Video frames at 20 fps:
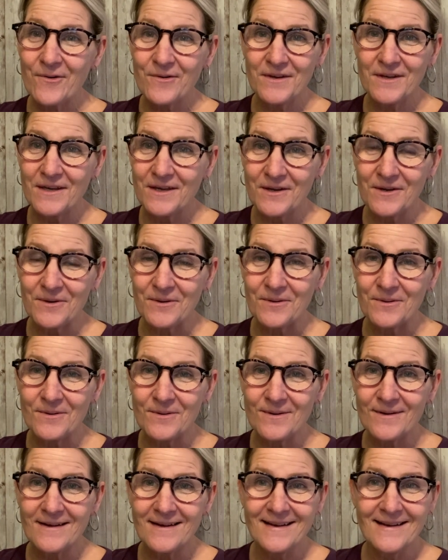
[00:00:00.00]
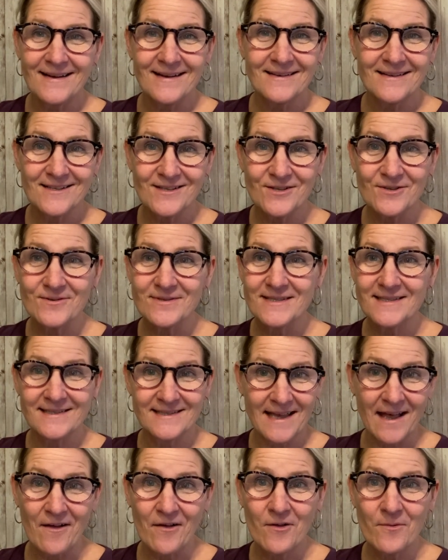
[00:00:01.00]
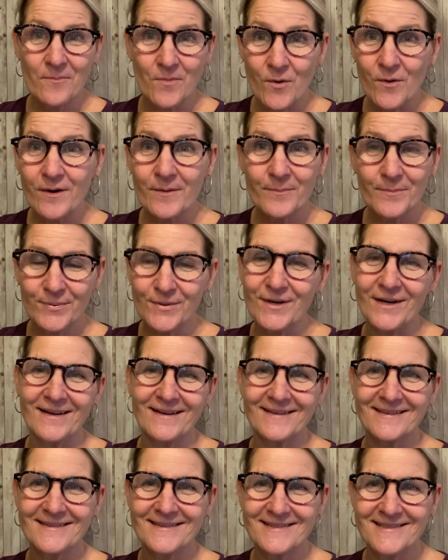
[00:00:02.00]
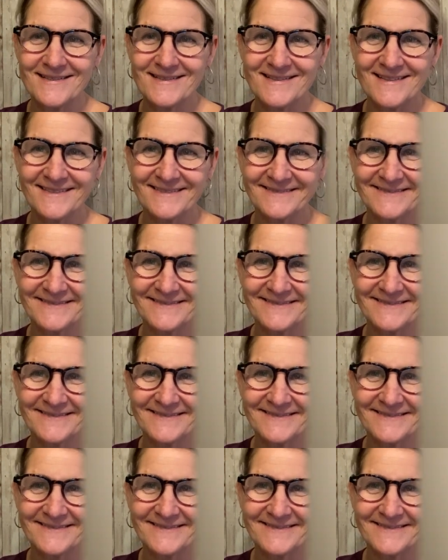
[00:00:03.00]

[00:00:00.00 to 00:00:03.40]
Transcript: you to sell more books,